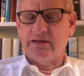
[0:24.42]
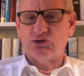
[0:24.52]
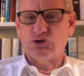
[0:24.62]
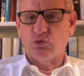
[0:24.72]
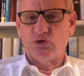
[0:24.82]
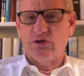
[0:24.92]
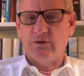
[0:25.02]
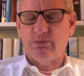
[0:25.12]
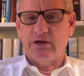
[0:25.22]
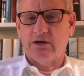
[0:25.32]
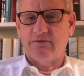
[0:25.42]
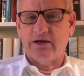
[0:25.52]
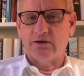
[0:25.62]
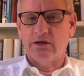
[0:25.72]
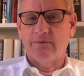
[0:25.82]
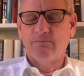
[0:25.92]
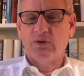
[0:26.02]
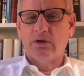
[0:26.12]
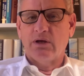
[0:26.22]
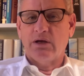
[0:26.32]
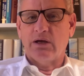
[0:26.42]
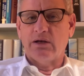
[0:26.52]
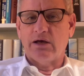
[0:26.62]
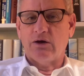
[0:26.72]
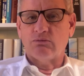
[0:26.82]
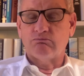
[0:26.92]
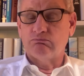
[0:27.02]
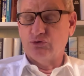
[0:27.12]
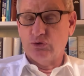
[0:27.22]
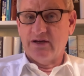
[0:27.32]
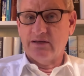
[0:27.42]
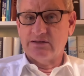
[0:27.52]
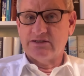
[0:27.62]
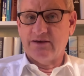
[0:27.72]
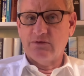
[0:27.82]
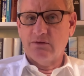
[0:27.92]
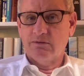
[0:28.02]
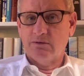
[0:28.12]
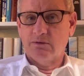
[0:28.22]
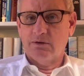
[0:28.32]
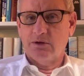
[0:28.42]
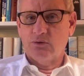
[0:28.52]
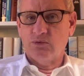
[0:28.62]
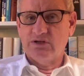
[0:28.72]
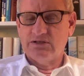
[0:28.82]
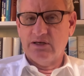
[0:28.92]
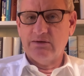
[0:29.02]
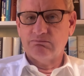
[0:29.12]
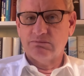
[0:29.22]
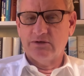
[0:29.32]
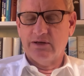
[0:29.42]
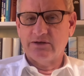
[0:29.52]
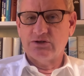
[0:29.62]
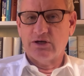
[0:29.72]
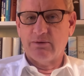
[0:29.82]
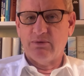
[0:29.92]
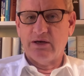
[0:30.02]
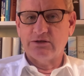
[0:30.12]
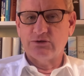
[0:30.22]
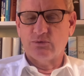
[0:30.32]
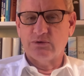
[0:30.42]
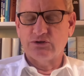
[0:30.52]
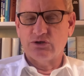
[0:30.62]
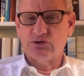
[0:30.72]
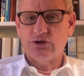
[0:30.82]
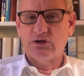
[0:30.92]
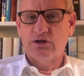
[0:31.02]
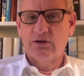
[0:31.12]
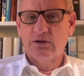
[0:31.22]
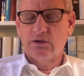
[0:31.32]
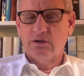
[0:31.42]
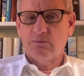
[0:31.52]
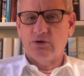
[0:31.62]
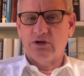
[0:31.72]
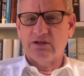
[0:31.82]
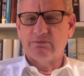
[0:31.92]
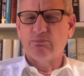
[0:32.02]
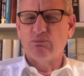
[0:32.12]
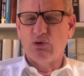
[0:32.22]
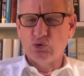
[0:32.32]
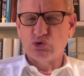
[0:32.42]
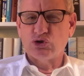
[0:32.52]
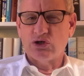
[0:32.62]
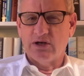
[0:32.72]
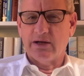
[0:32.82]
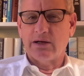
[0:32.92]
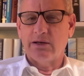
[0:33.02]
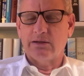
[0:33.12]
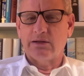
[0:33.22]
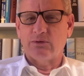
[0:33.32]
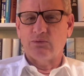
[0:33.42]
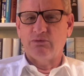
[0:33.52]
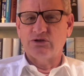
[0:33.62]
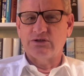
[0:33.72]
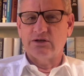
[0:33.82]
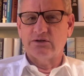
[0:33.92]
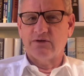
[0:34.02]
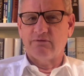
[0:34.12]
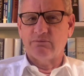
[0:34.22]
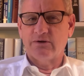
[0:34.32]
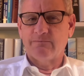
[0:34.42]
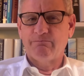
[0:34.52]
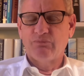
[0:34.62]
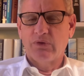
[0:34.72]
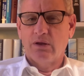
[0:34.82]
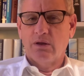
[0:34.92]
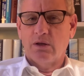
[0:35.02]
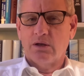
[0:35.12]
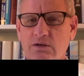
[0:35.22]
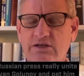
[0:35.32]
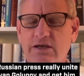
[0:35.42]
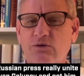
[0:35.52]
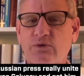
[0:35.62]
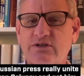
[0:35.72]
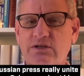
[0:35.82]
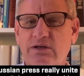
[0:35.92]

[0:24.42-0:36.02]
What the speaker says: shorten the period of agony. And now, July the 7th, we'll see. Election campaign is always uncertain, but it's most likely that there will be a change of government. Second question,